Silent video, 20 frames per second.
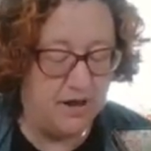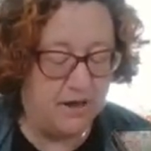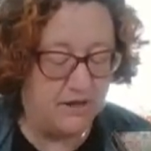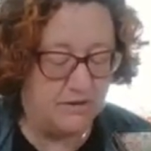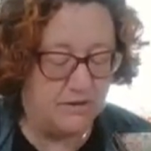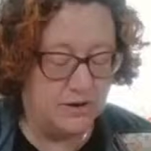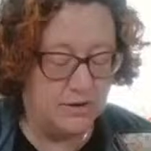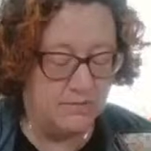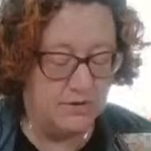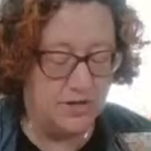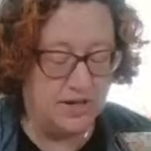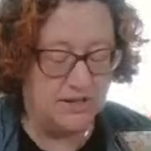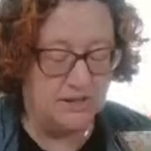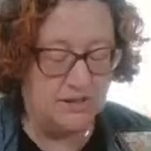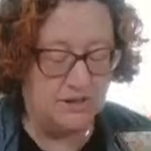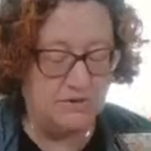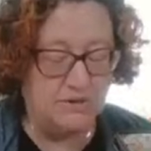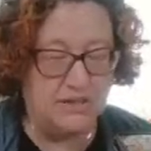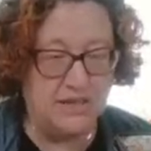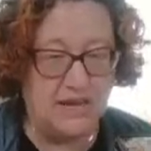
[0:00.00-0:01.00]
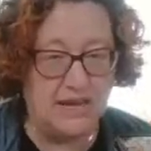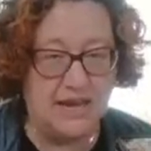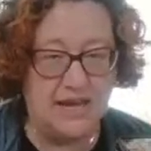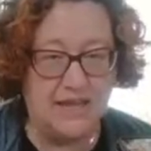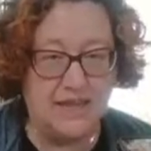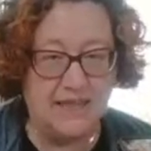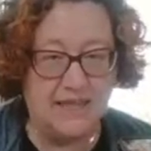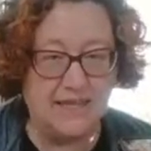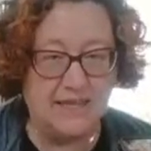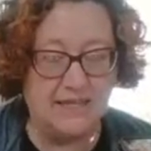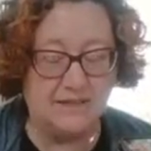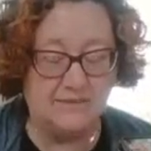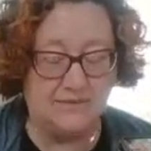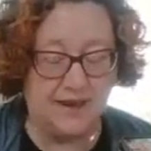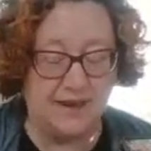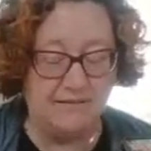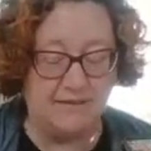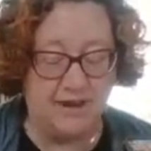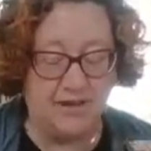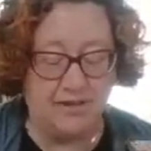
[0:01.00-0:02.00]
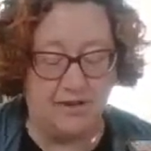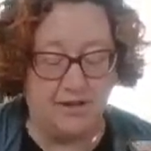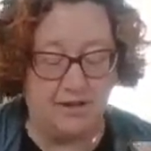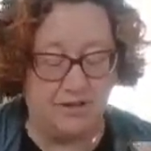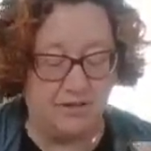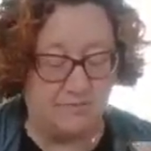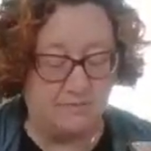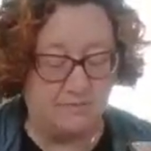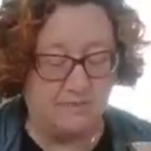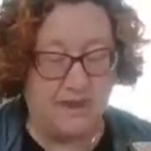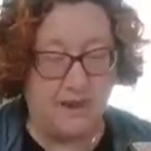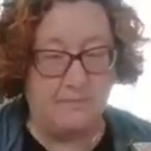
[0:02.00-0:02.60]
So I'm just using these 5 colors.